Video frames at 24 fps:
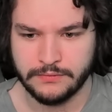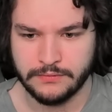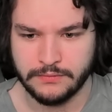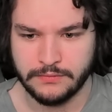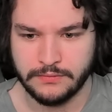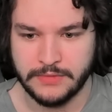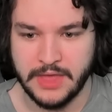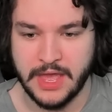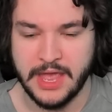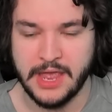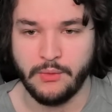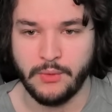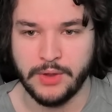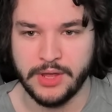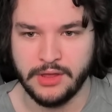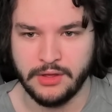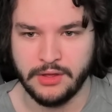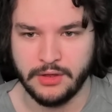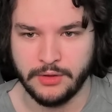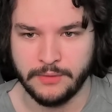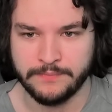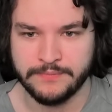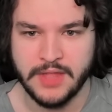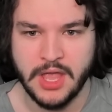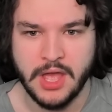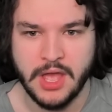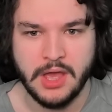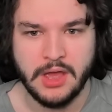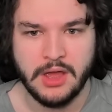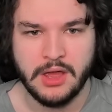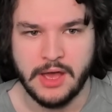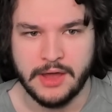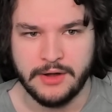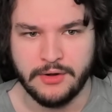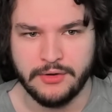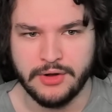They will.
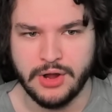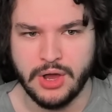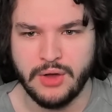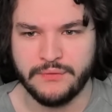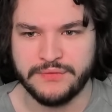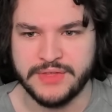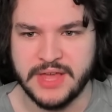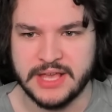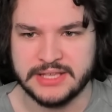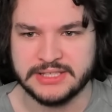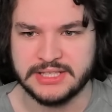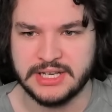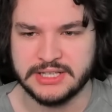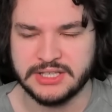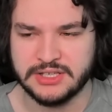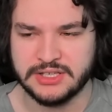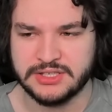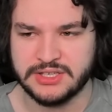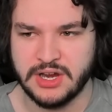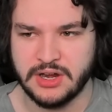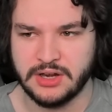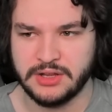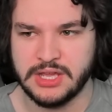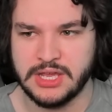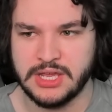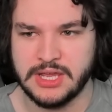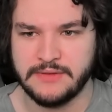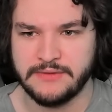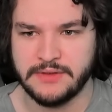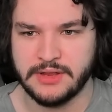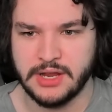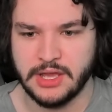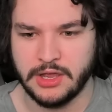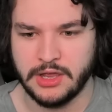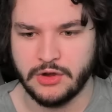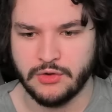I don't know if that's necessarily
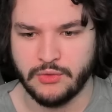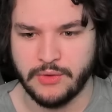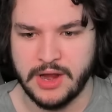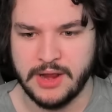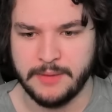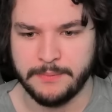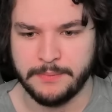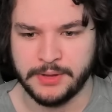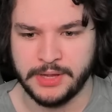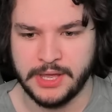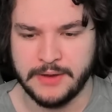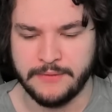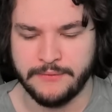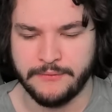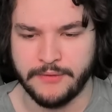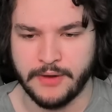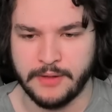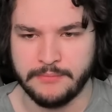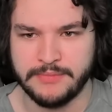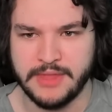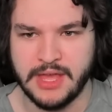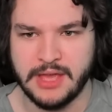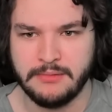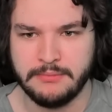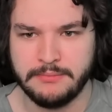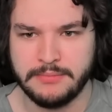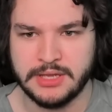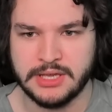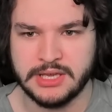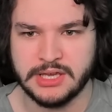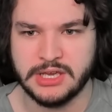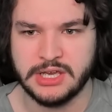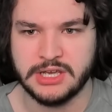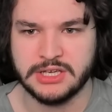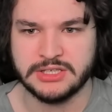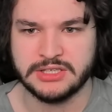even a great play from them,
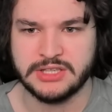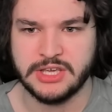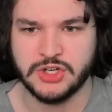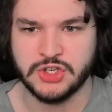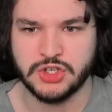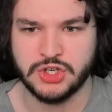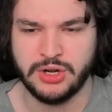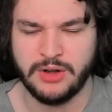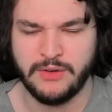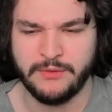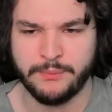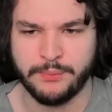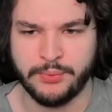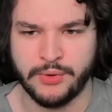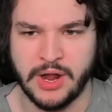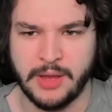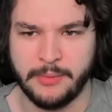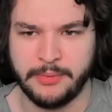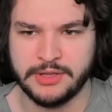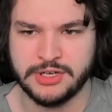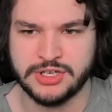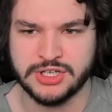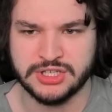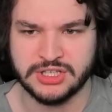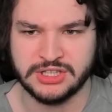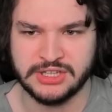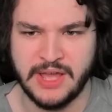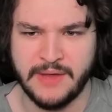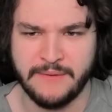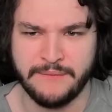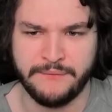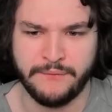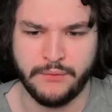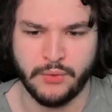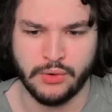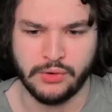because they should have probably just let
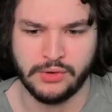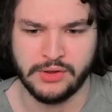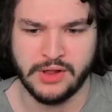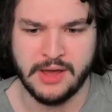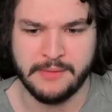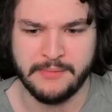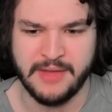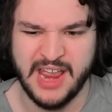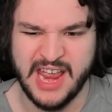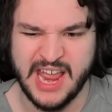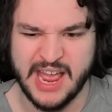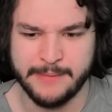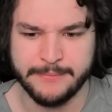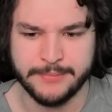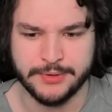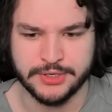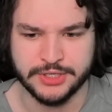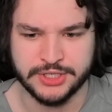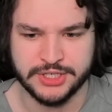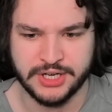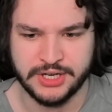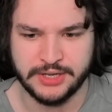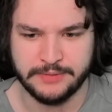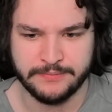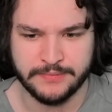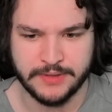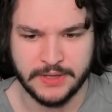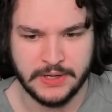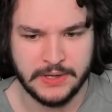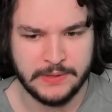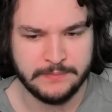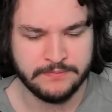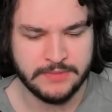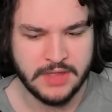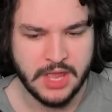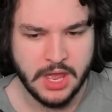4-LOM ambush it,
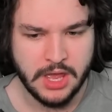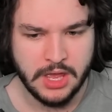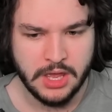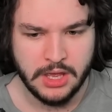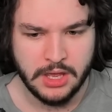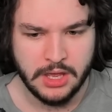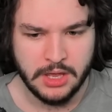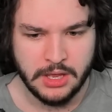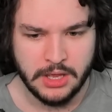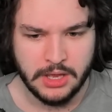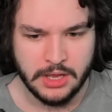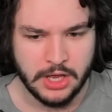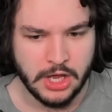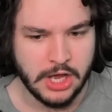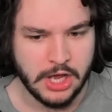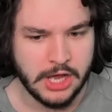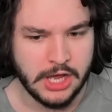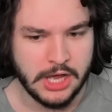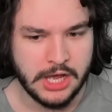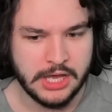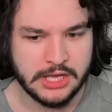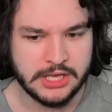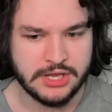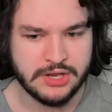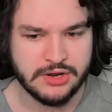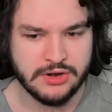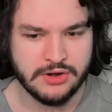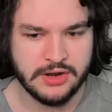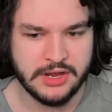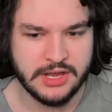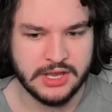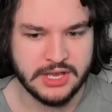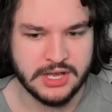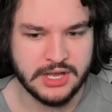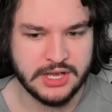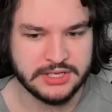huh? Here
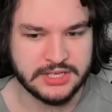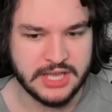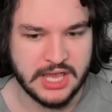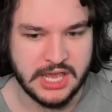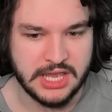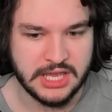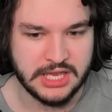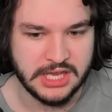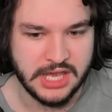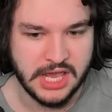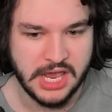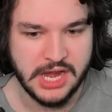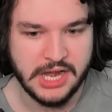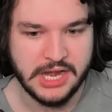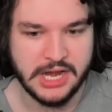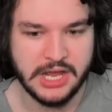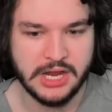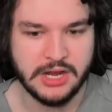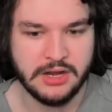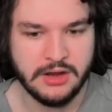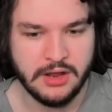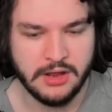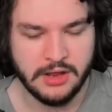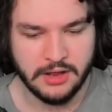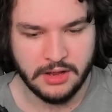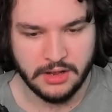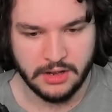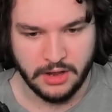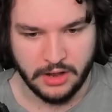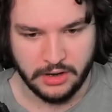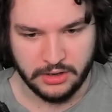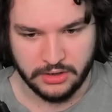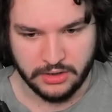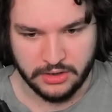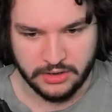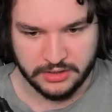is a Kanan
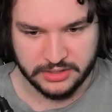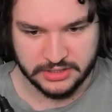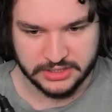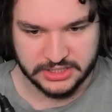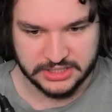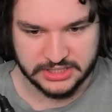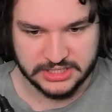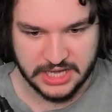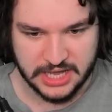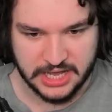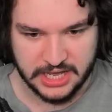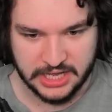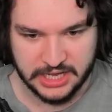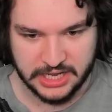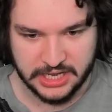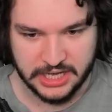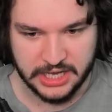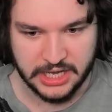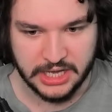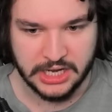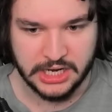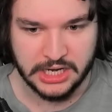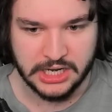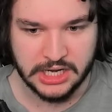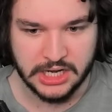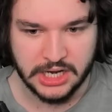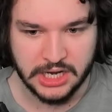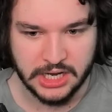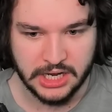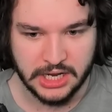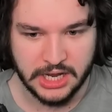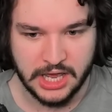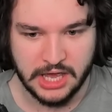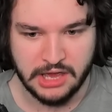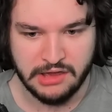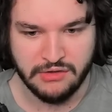alongside
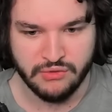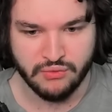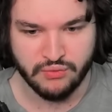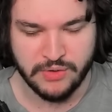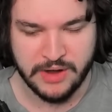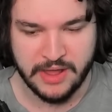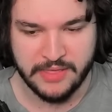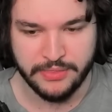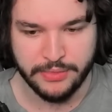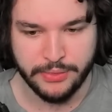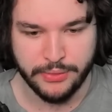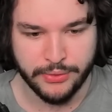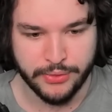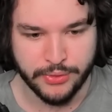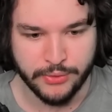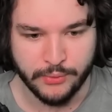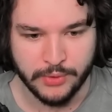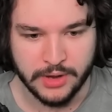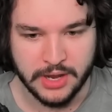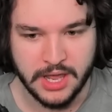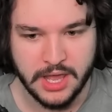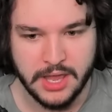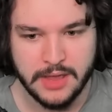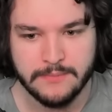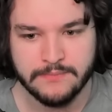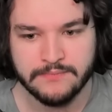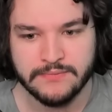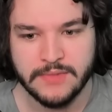a Red 3.